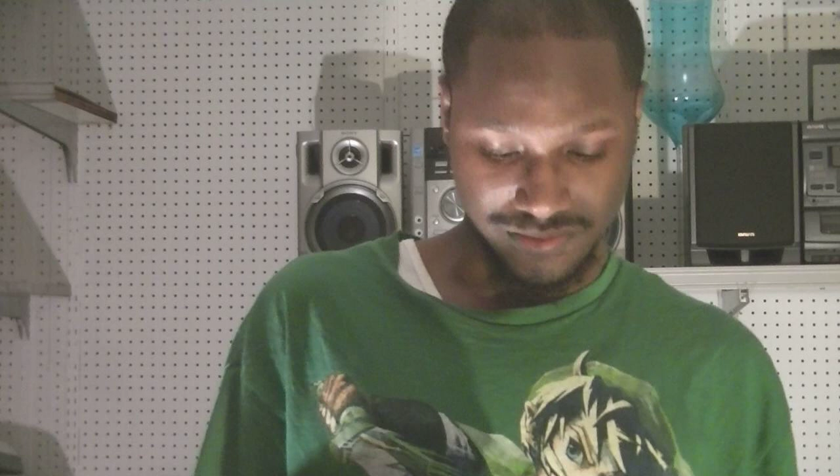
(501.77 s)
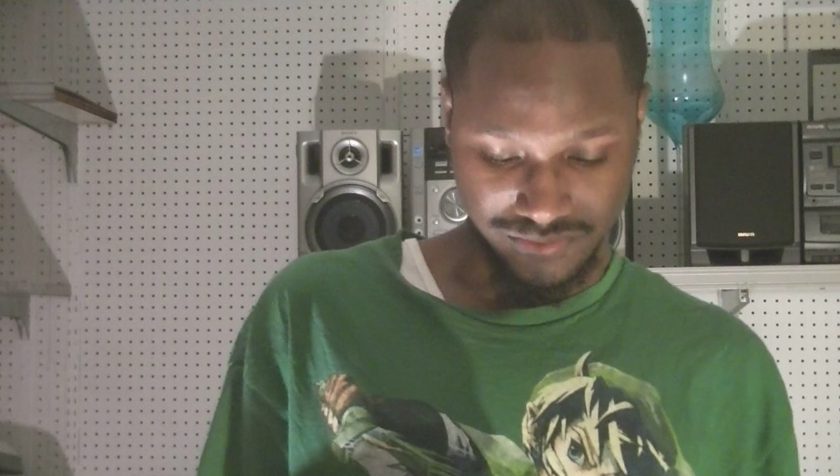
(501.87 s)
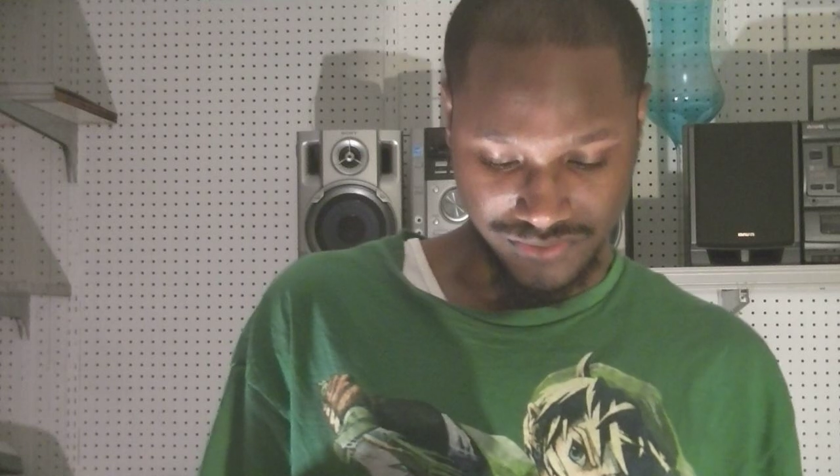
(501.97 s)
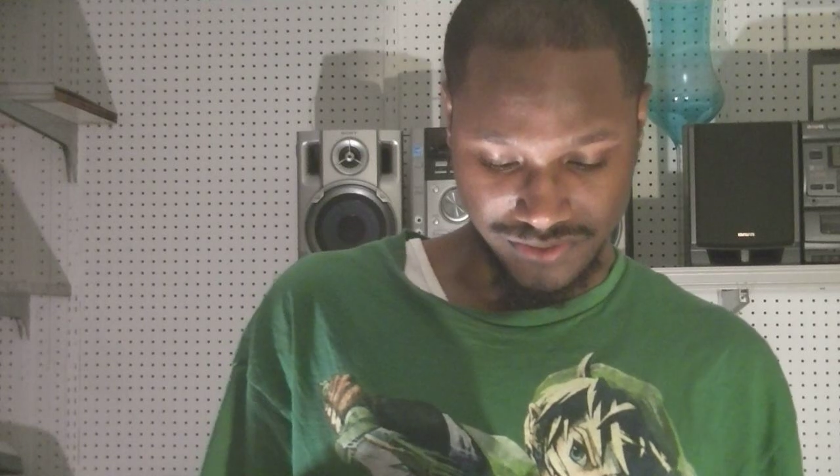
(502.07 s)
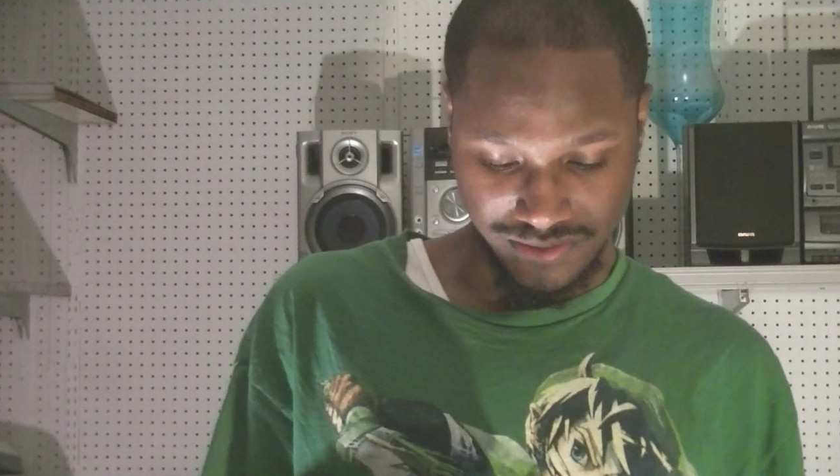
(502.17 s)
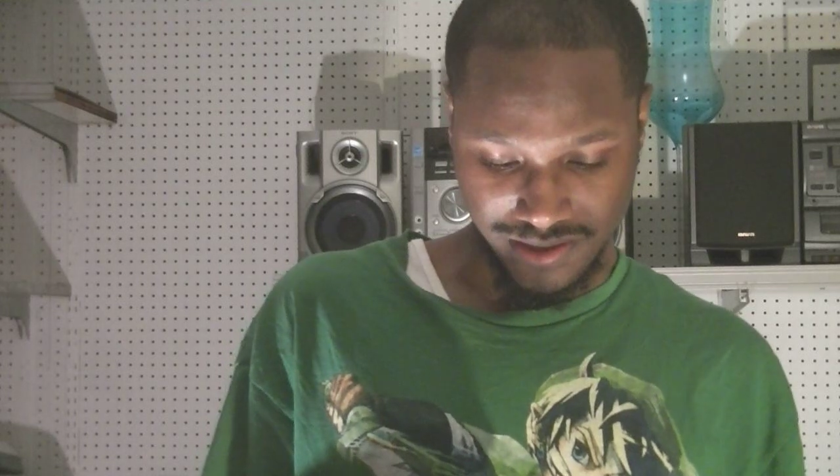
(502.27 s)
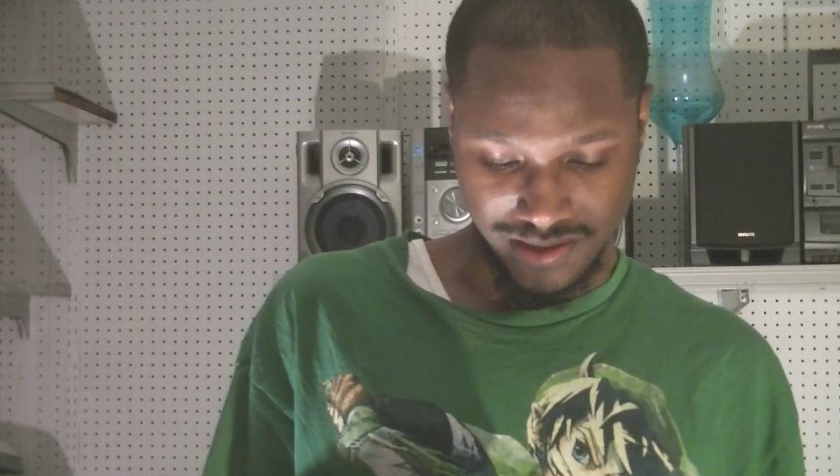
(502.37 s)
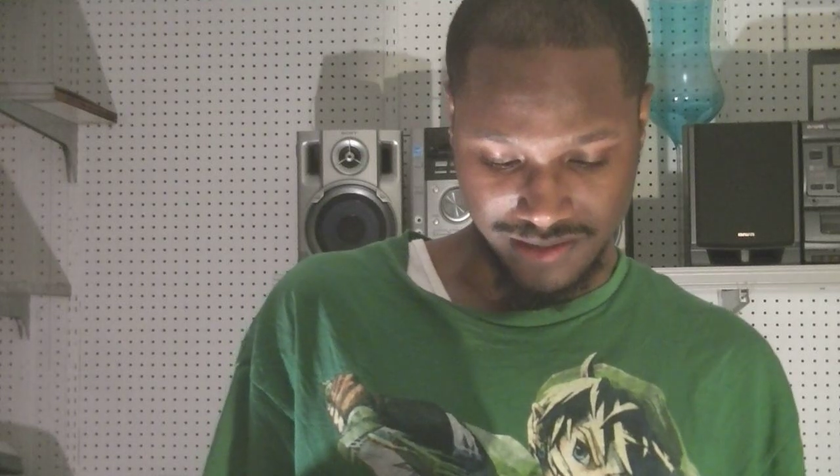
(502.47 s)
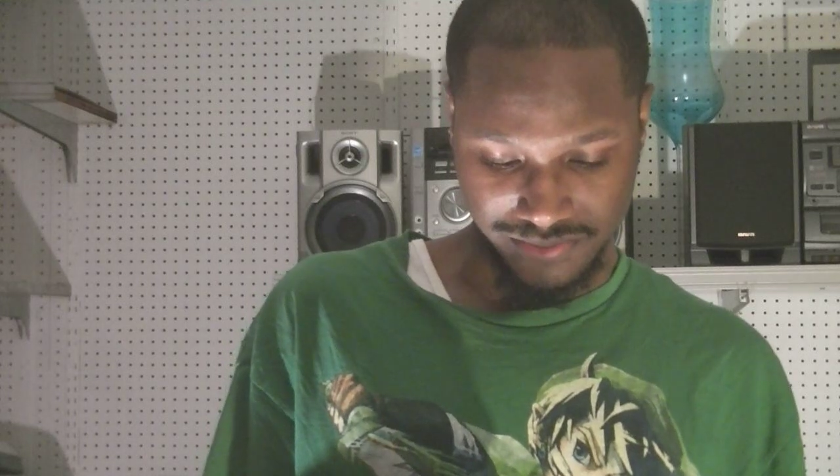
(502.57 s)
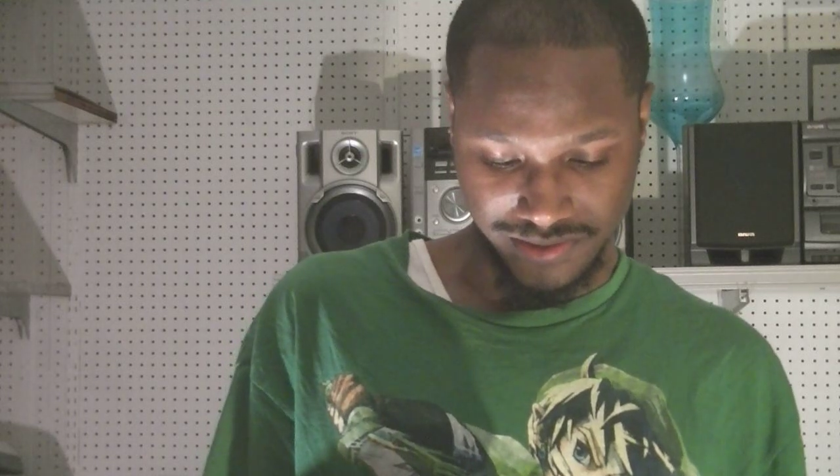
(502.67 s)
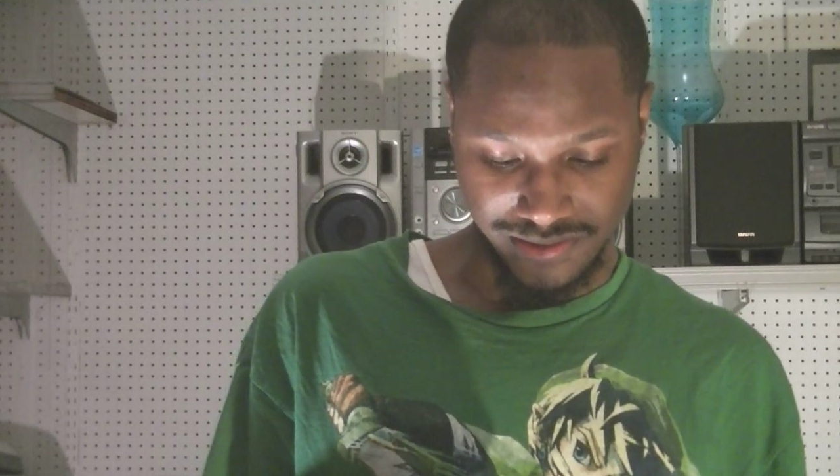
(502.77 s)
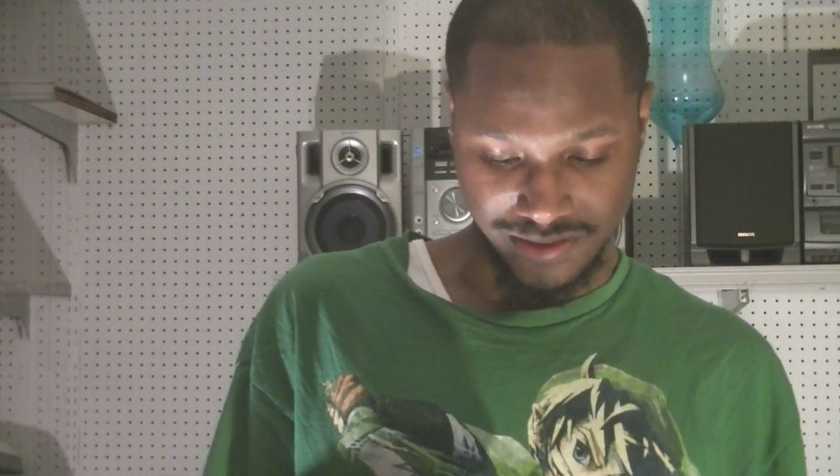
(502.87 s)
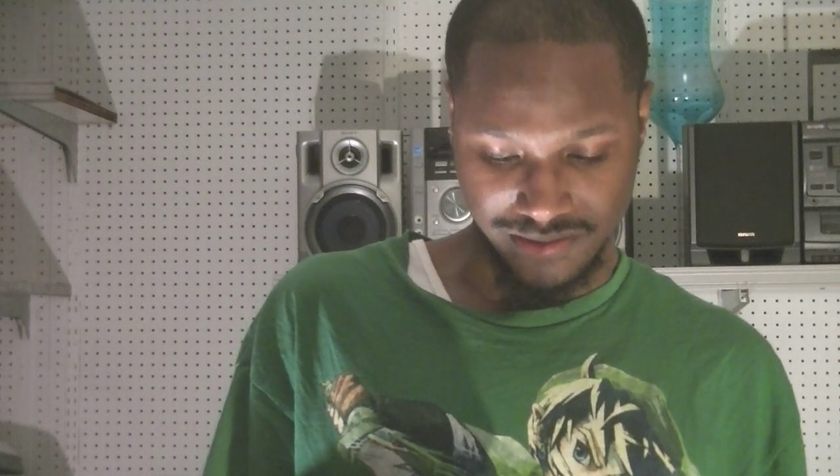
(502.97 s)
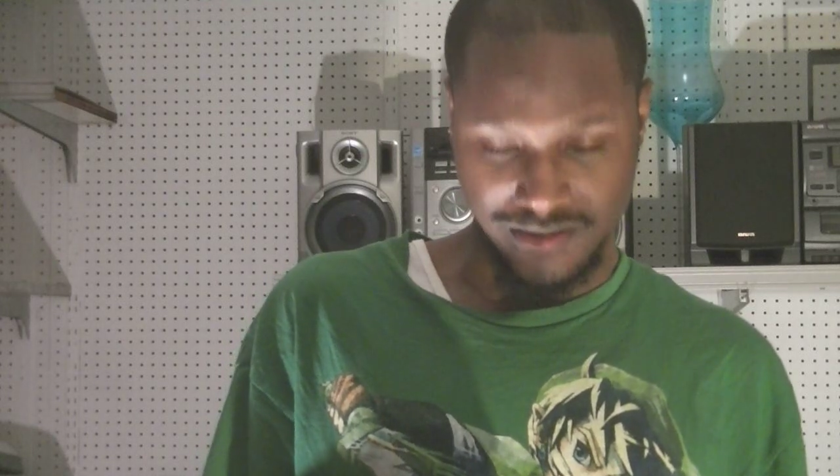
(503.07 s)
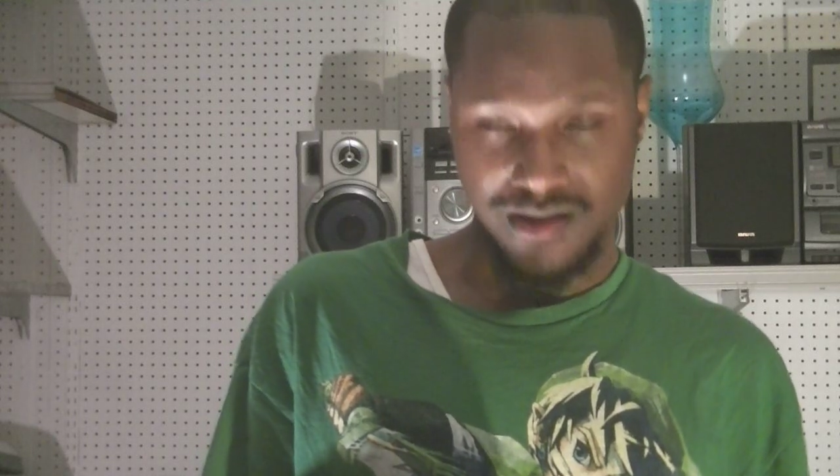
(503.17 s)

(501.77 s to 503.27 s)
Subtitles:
We'll see how that plays out.